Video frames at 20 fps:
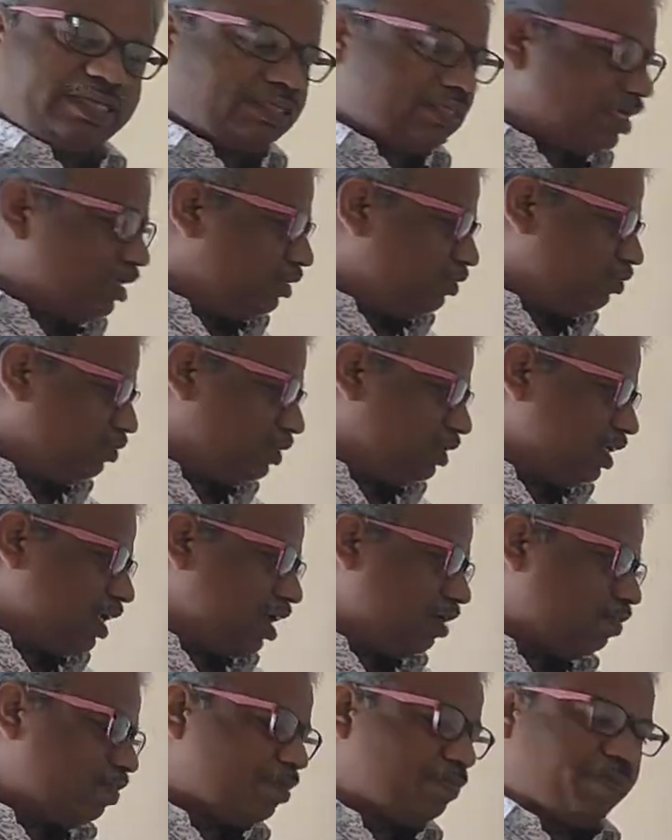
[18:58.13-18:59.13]
x tends to
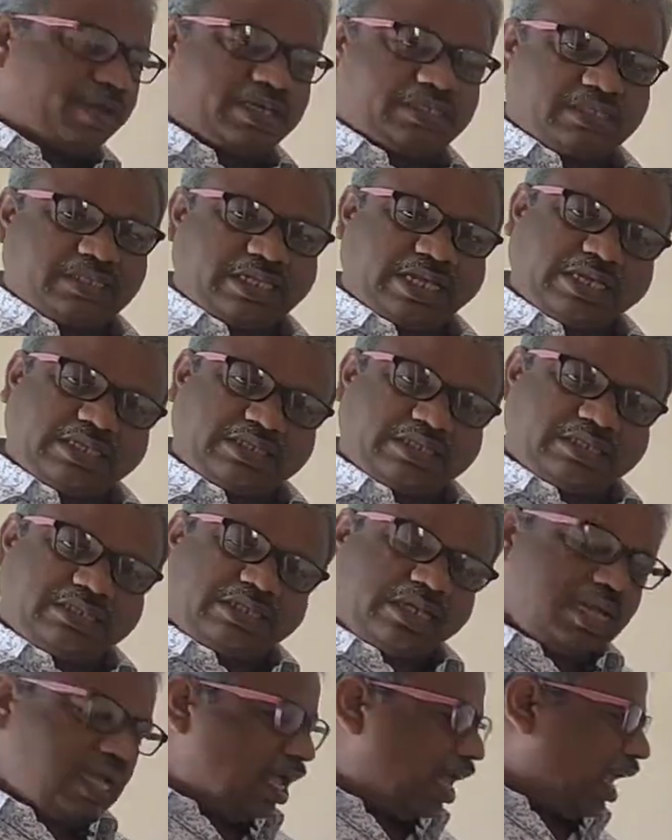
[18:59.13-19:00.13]
c f of x is exist,
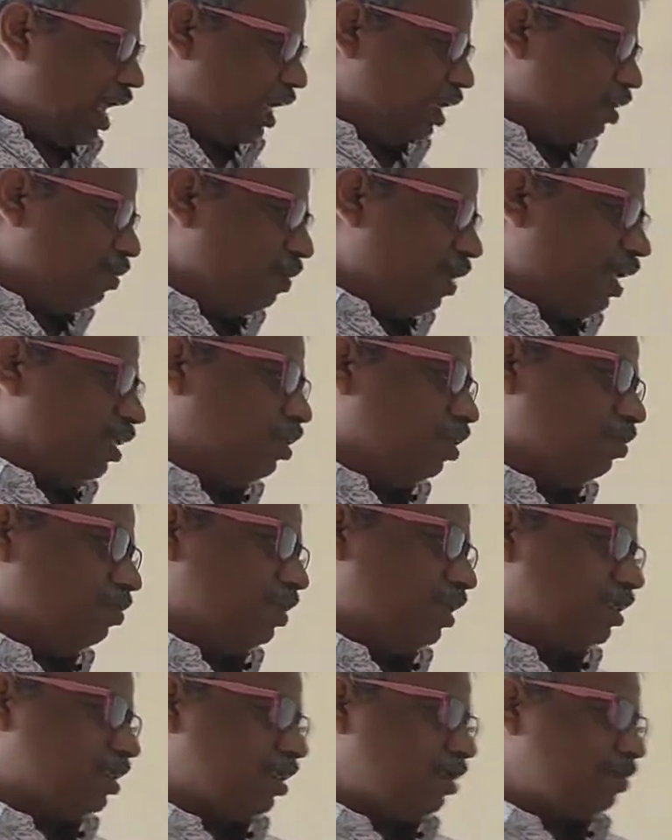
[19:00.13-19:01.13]
and the value of this